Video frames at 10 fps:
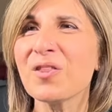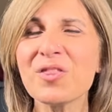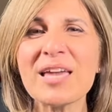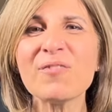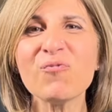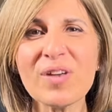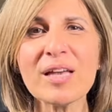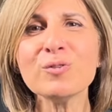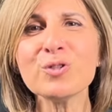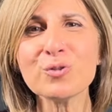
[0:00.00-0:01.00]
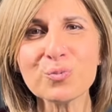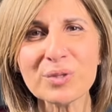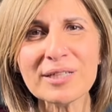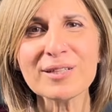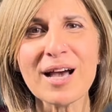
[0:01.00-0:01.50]
they fail to
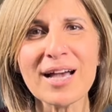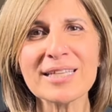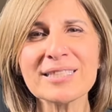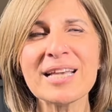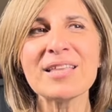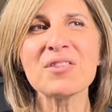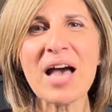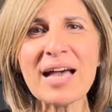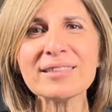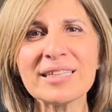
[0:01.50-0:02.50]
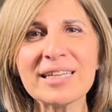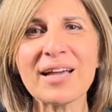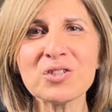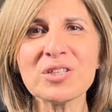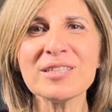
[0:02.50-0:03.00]
realize that
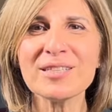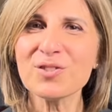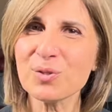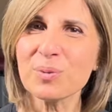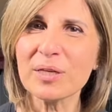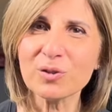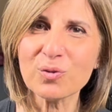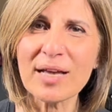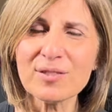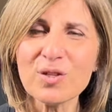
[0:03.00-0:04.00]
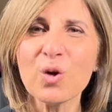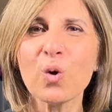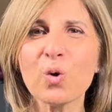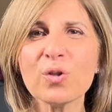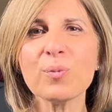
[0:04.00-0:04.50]
connection needs to be addressed
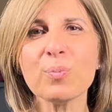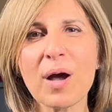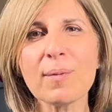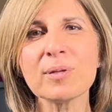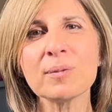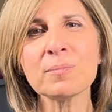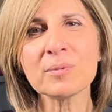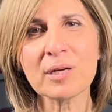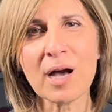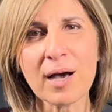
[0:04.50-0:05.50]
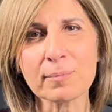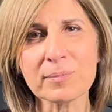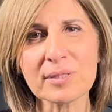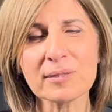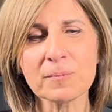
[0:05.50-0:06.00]
or the problem
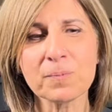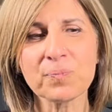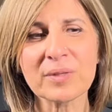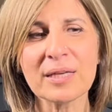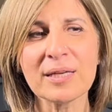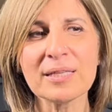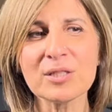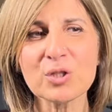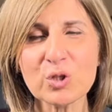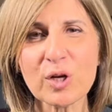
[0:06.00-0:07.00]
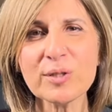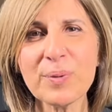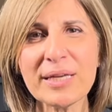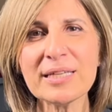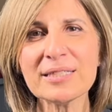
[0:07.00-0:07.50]
comes. Start
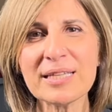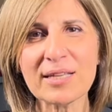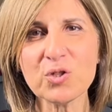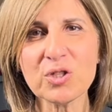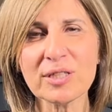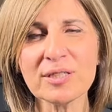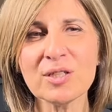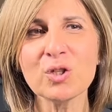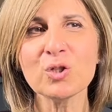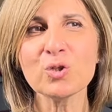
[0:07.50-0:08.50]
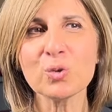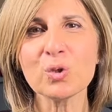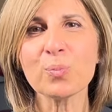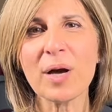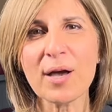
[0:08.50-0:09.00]
paying attention to
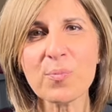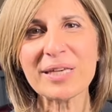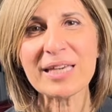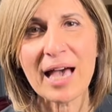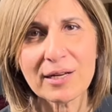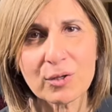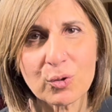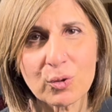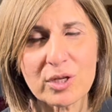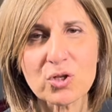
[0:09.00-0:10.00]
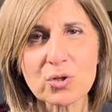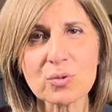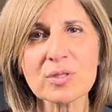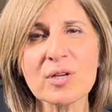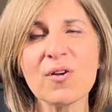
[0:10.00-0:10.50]
your biomechanical
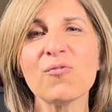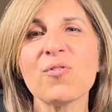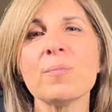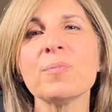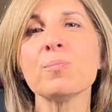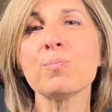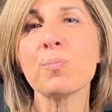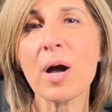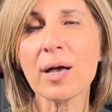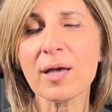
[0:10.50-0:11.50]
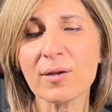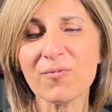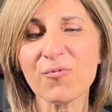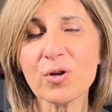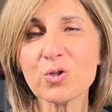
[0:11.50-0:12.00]
issues from uh,
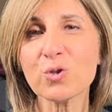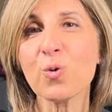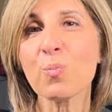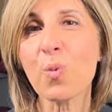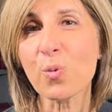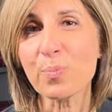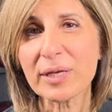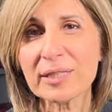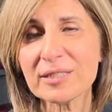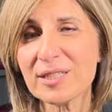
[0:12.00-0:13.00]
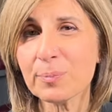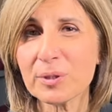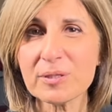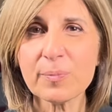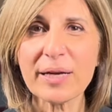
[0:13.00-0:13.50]
functional mobility
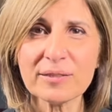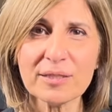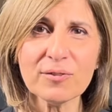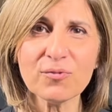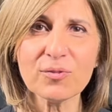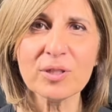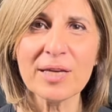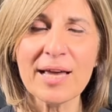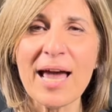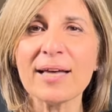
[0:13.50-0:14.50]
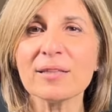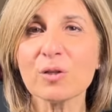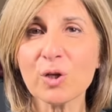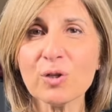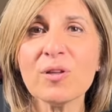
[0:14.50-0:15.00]
perspective, and
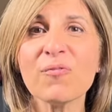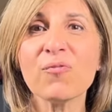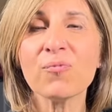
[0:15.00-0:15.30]
learn the